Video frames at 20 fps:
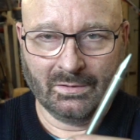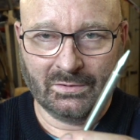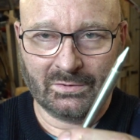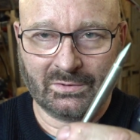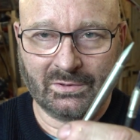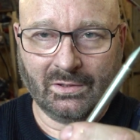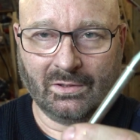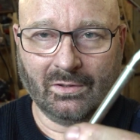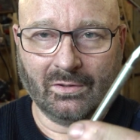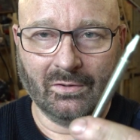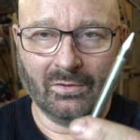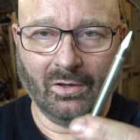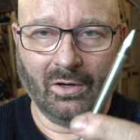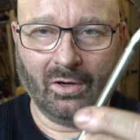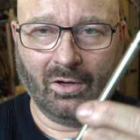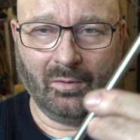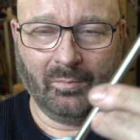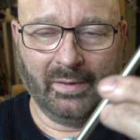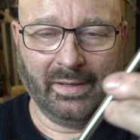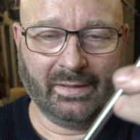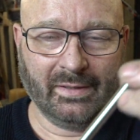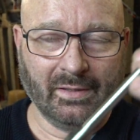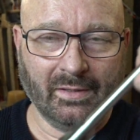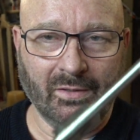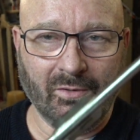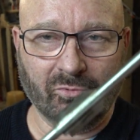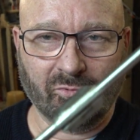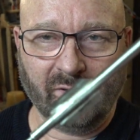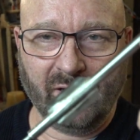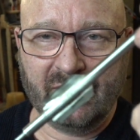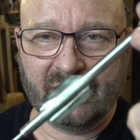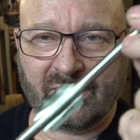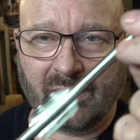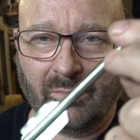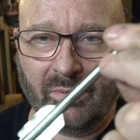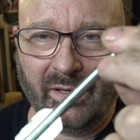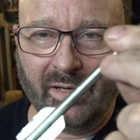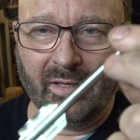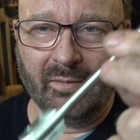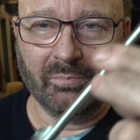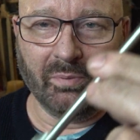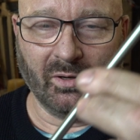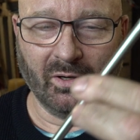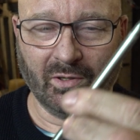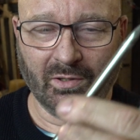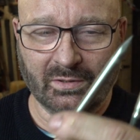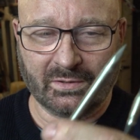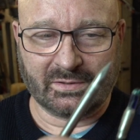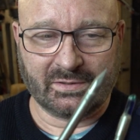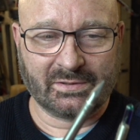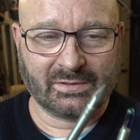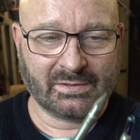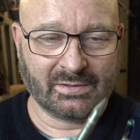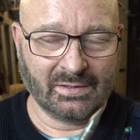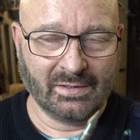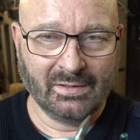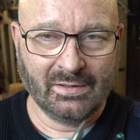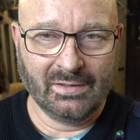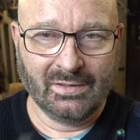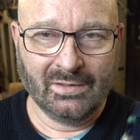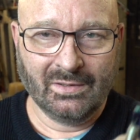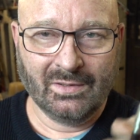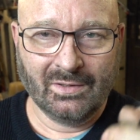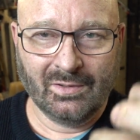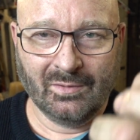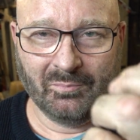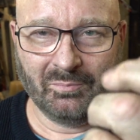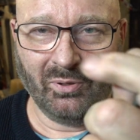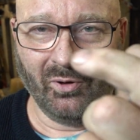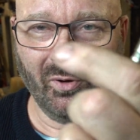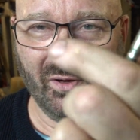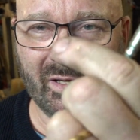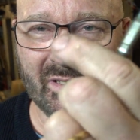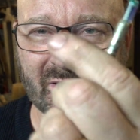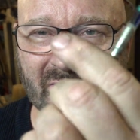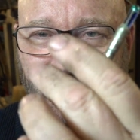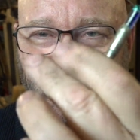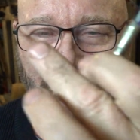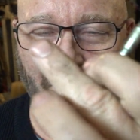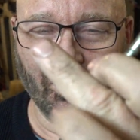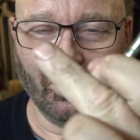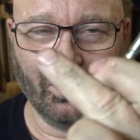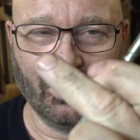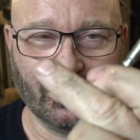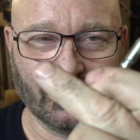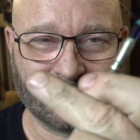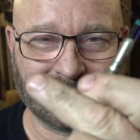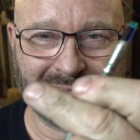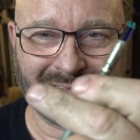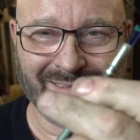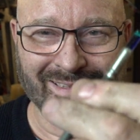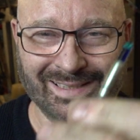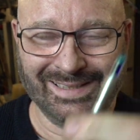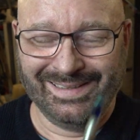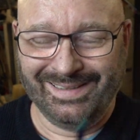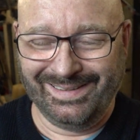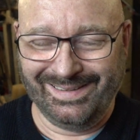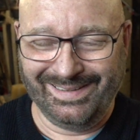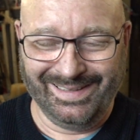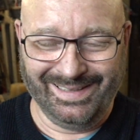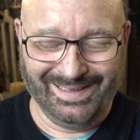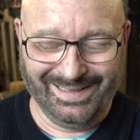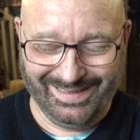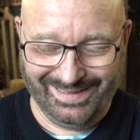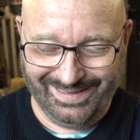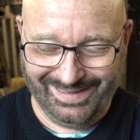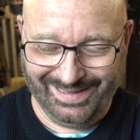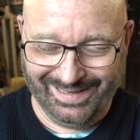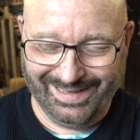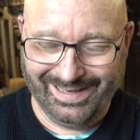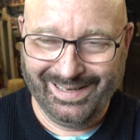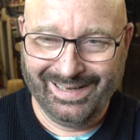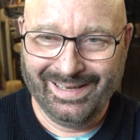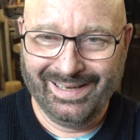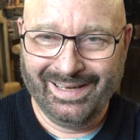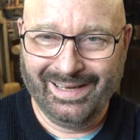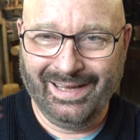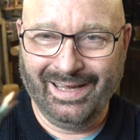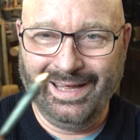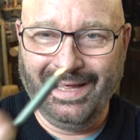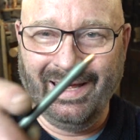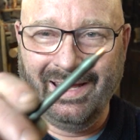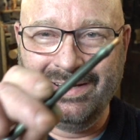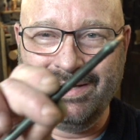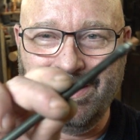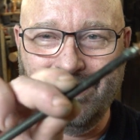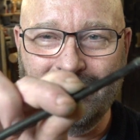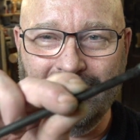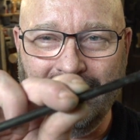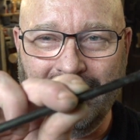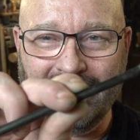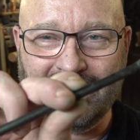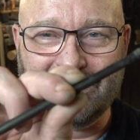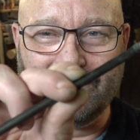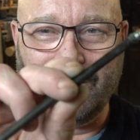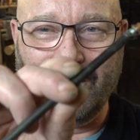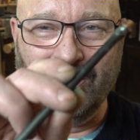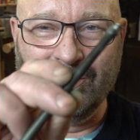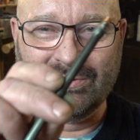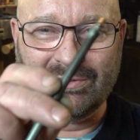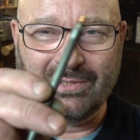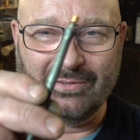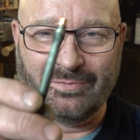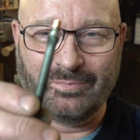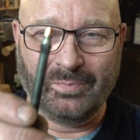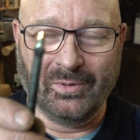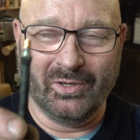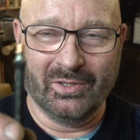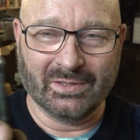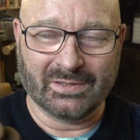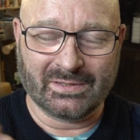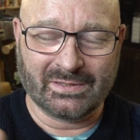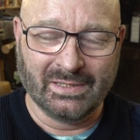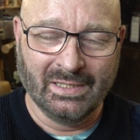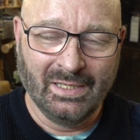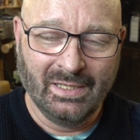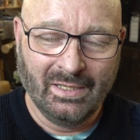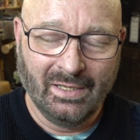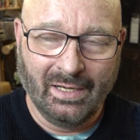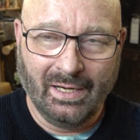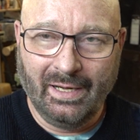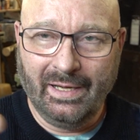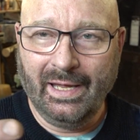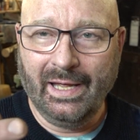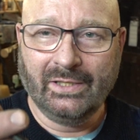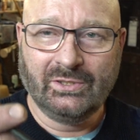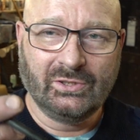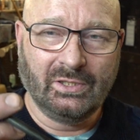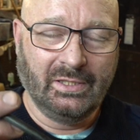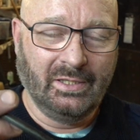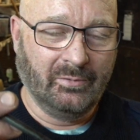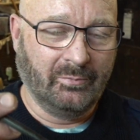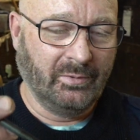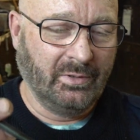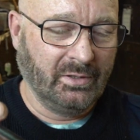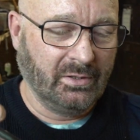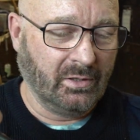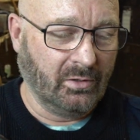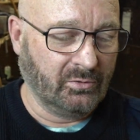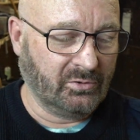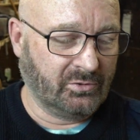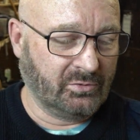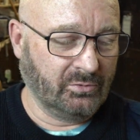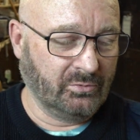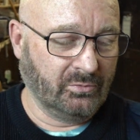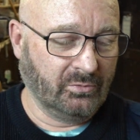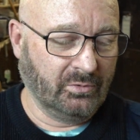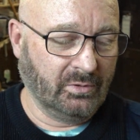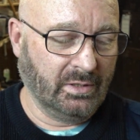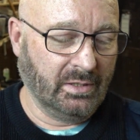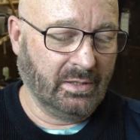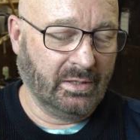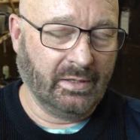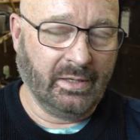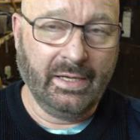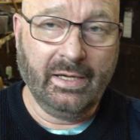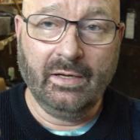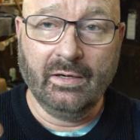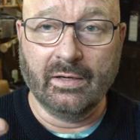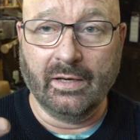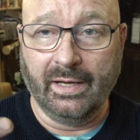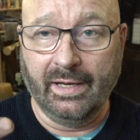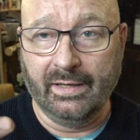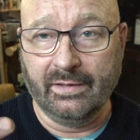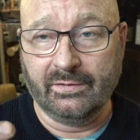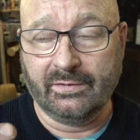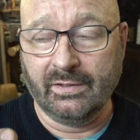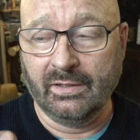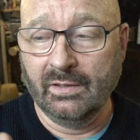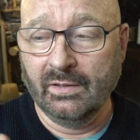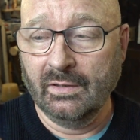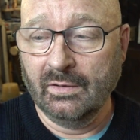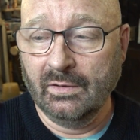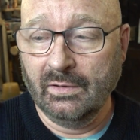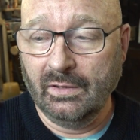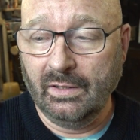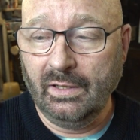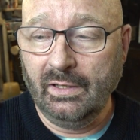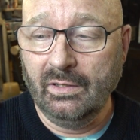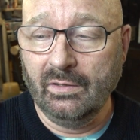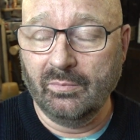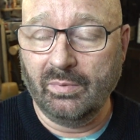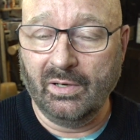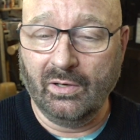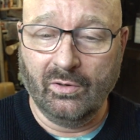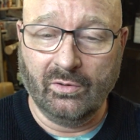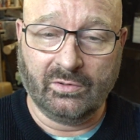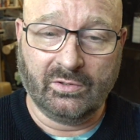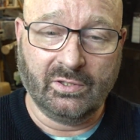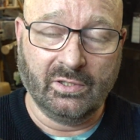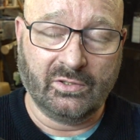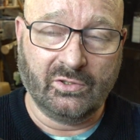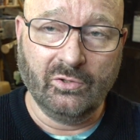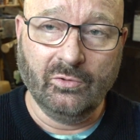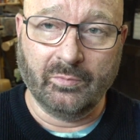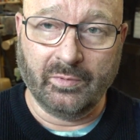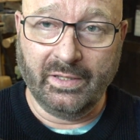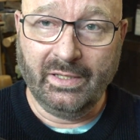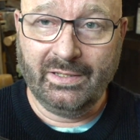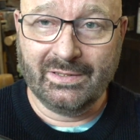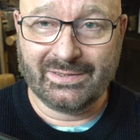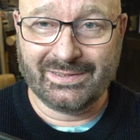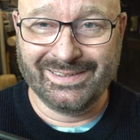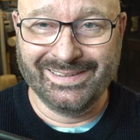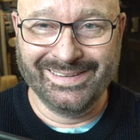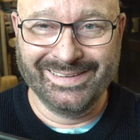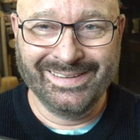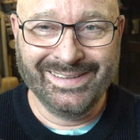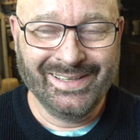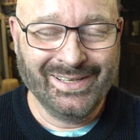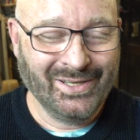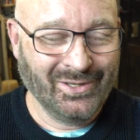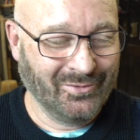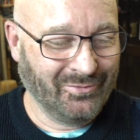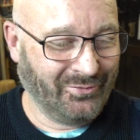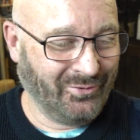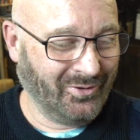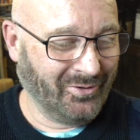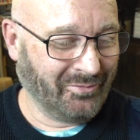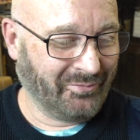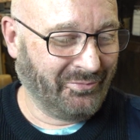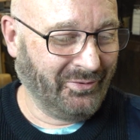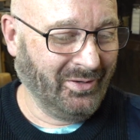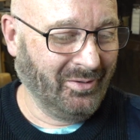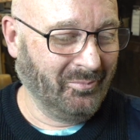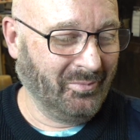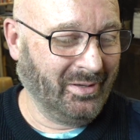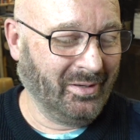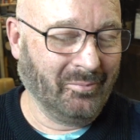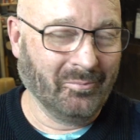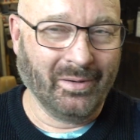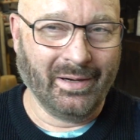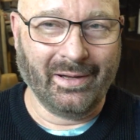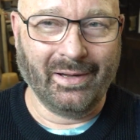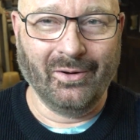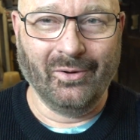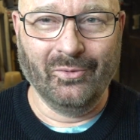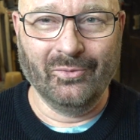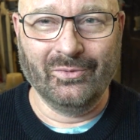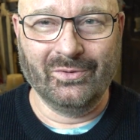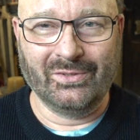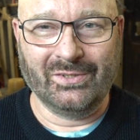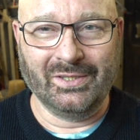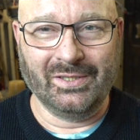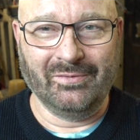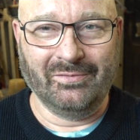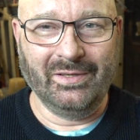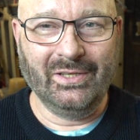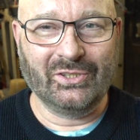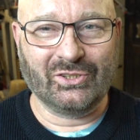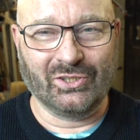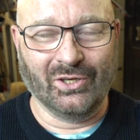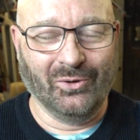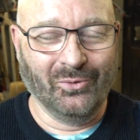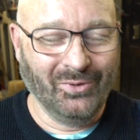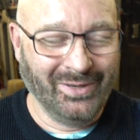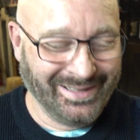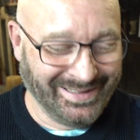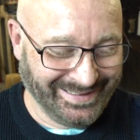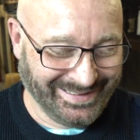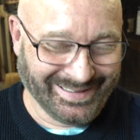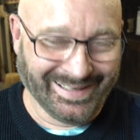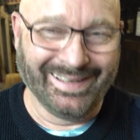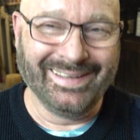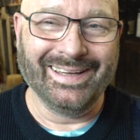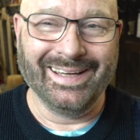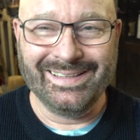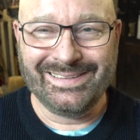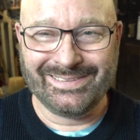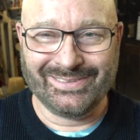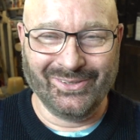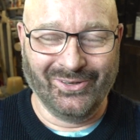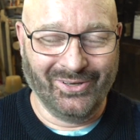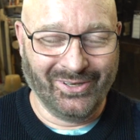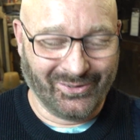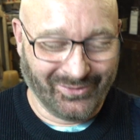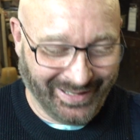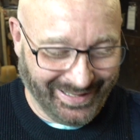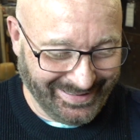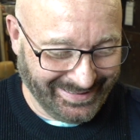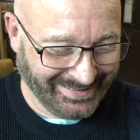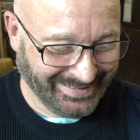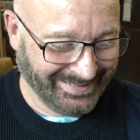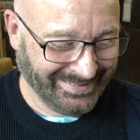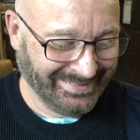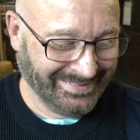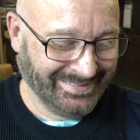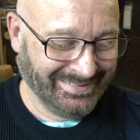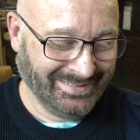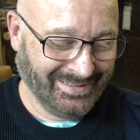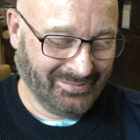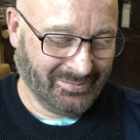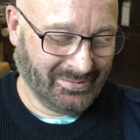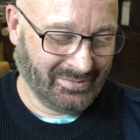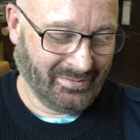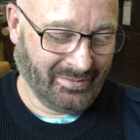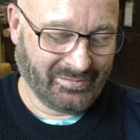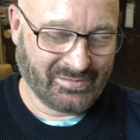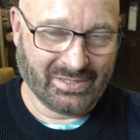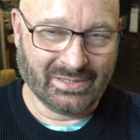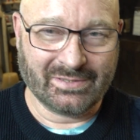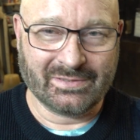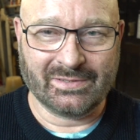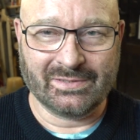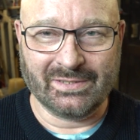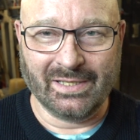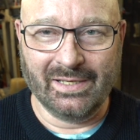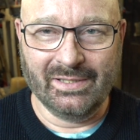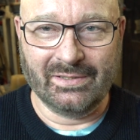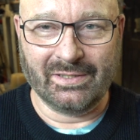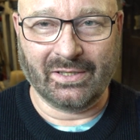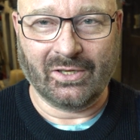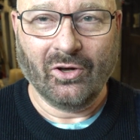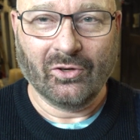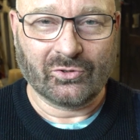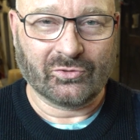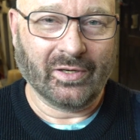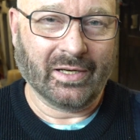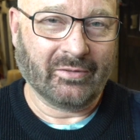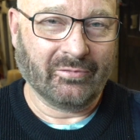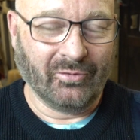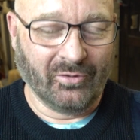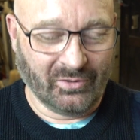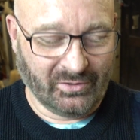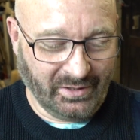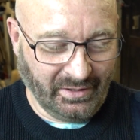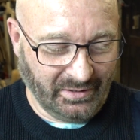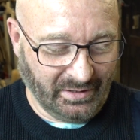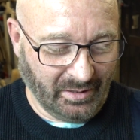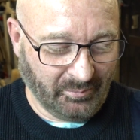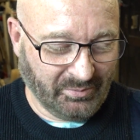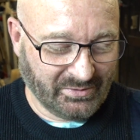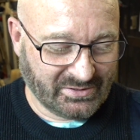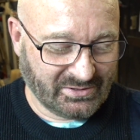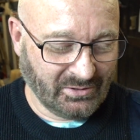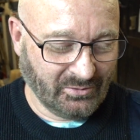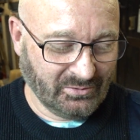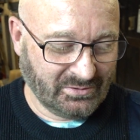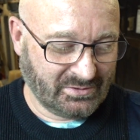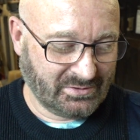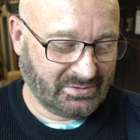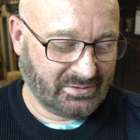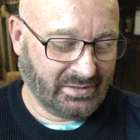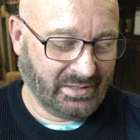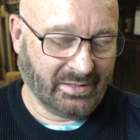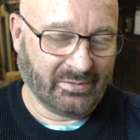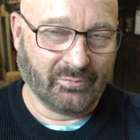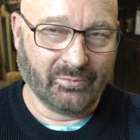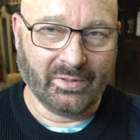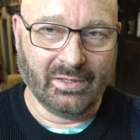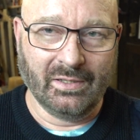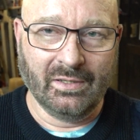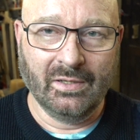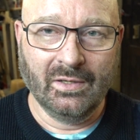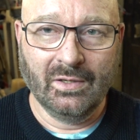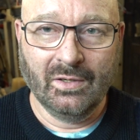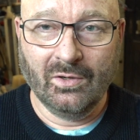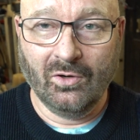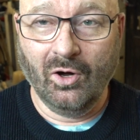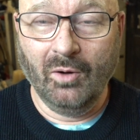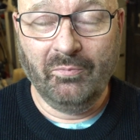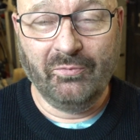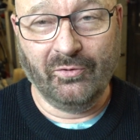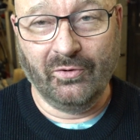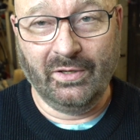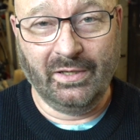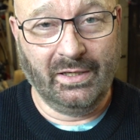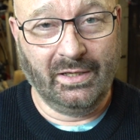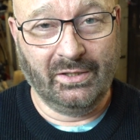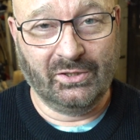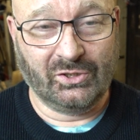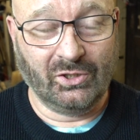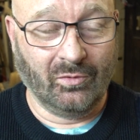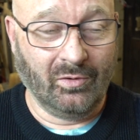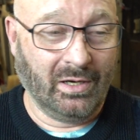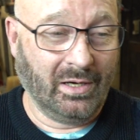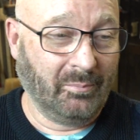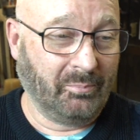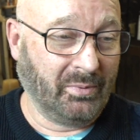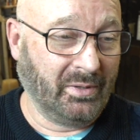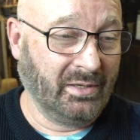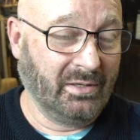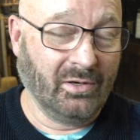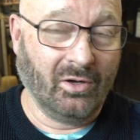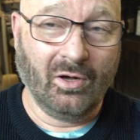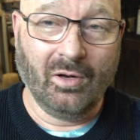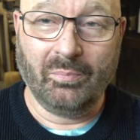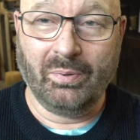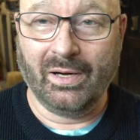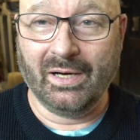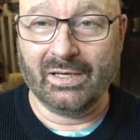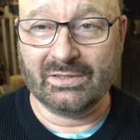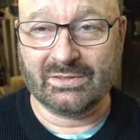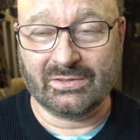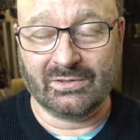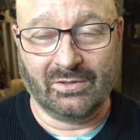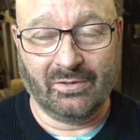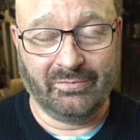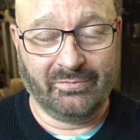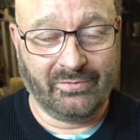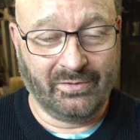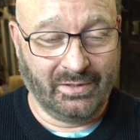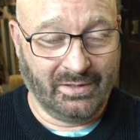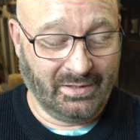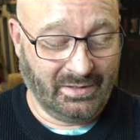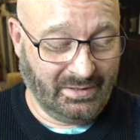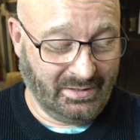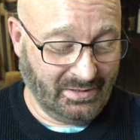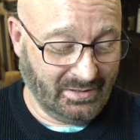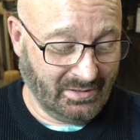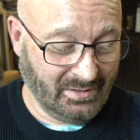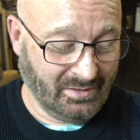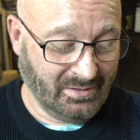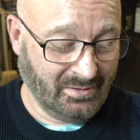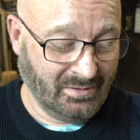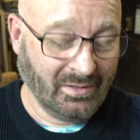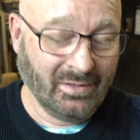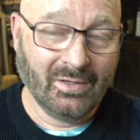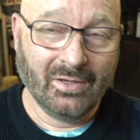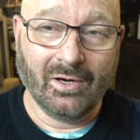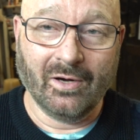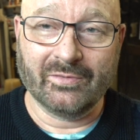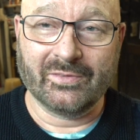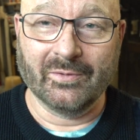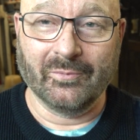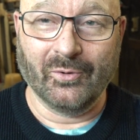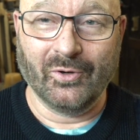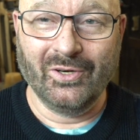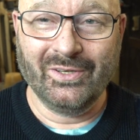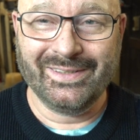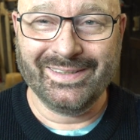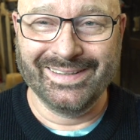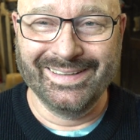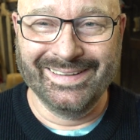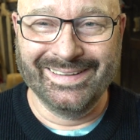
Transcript: So, all metal razor blade bolts, poison bolts, and even explosive bolts. I actually will go to England in about 2 weeks for filming my own TV show. Yes, you heard right. We have just signed a contract for 10 episodes that will hopefully show up in all parts of the world.